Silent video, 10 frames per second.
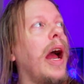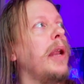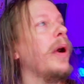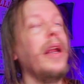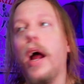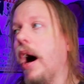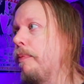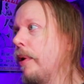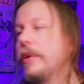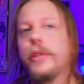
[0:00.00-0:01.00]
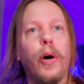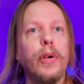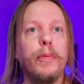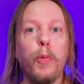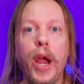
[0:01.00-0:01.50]
Anyway, I probably
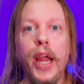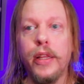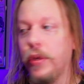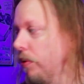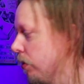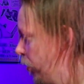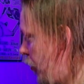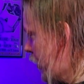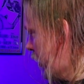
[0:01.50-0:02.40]
talked way too long